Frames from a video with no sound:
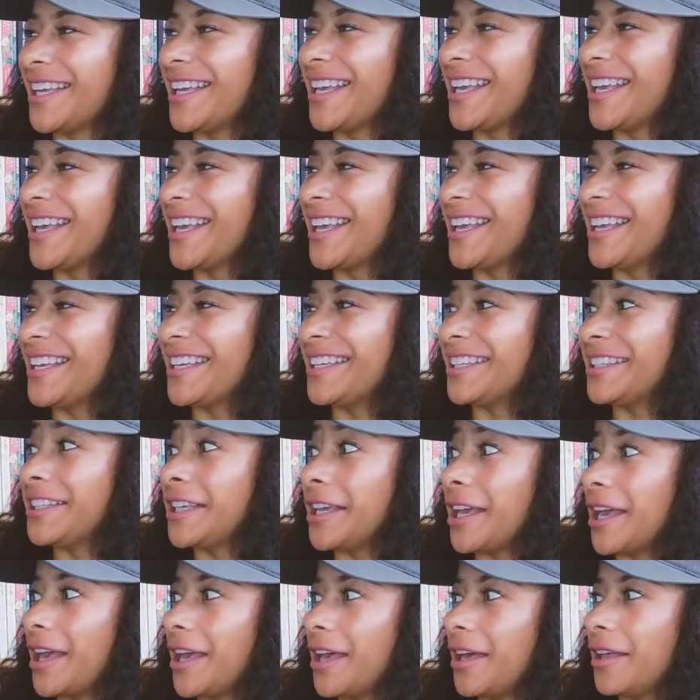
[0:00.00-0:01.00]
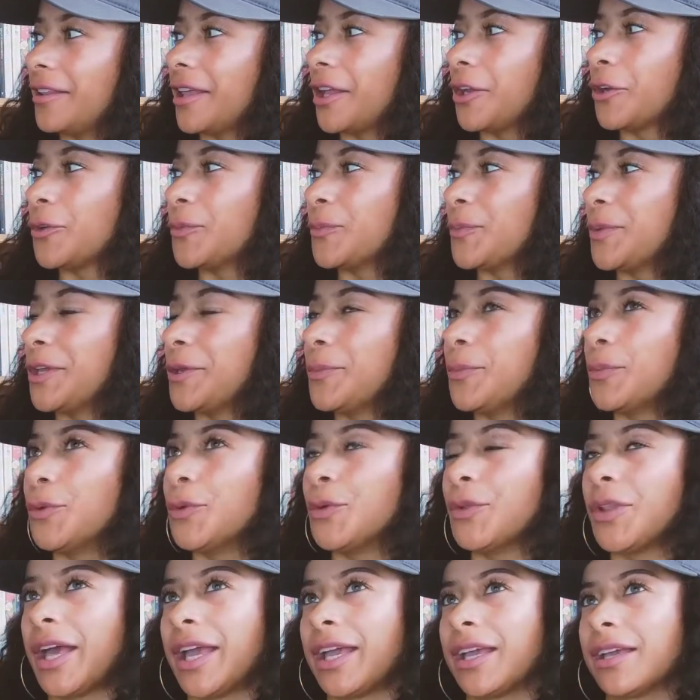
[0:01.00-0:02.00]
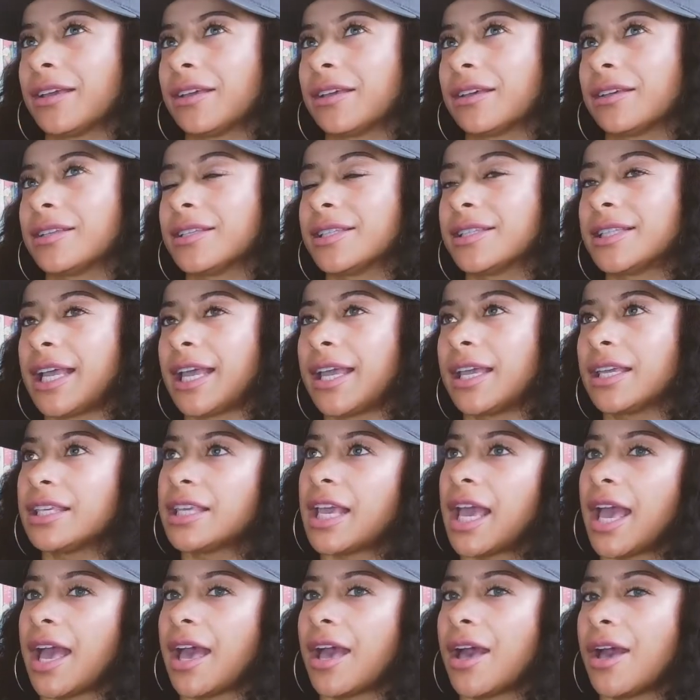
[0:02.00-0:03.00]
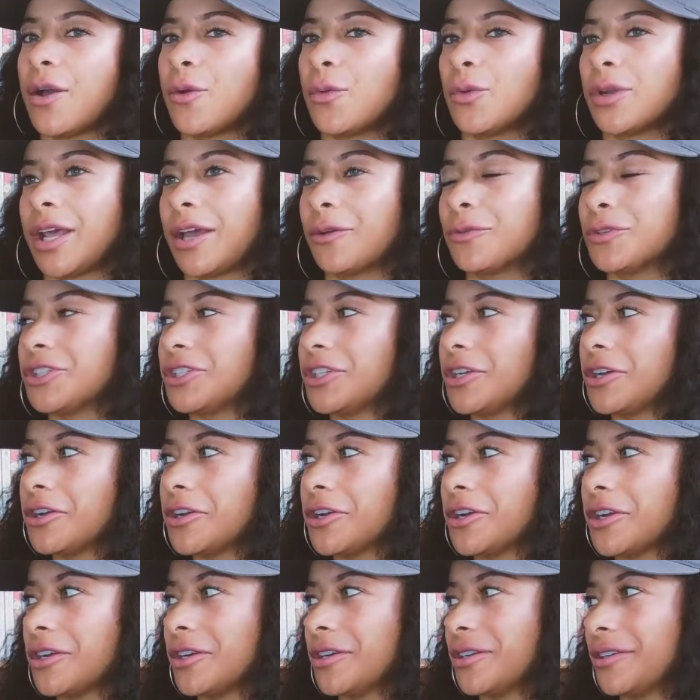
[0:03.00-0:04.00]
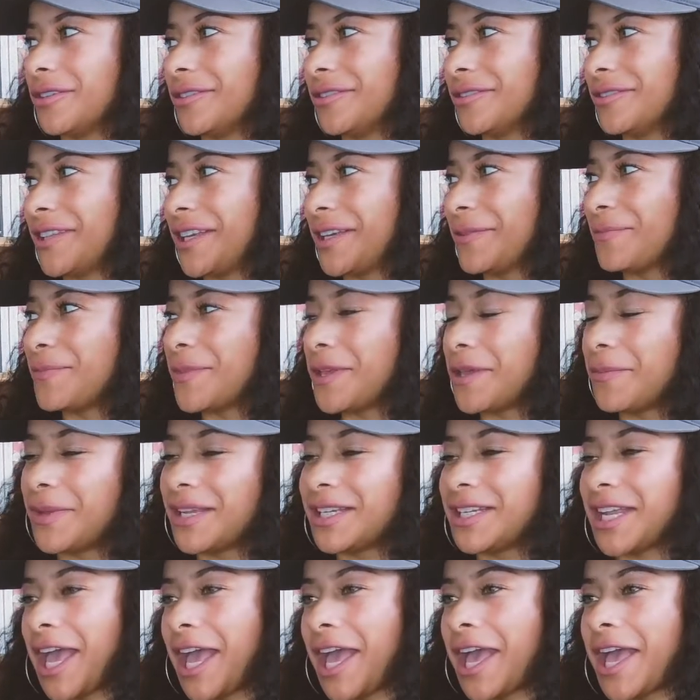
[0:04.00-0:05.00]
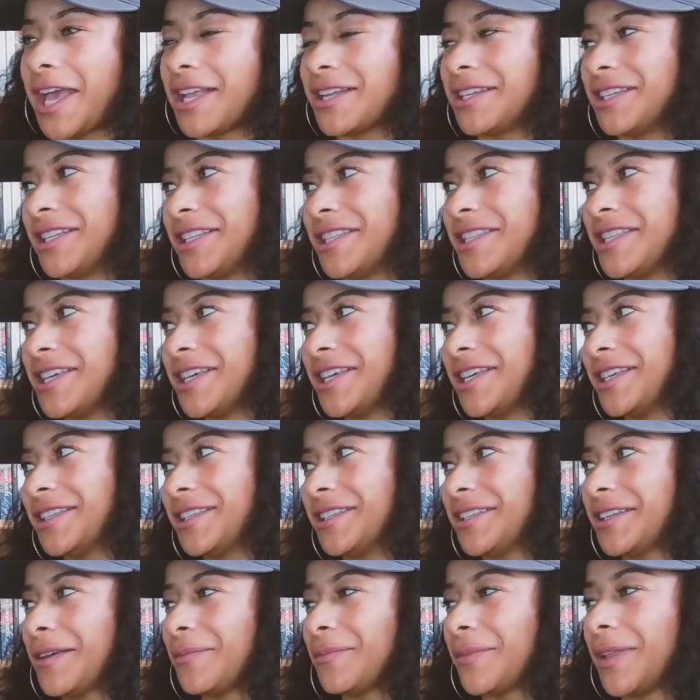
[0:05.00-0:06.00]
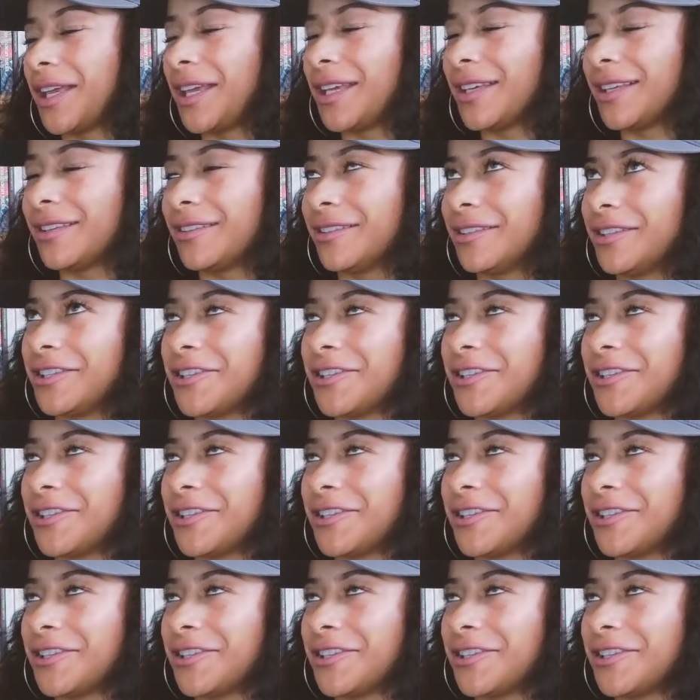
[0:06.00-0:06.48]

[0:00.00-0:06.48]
Like when people like say, yeah, when I was younger, like me and my dad did this, and I'm like,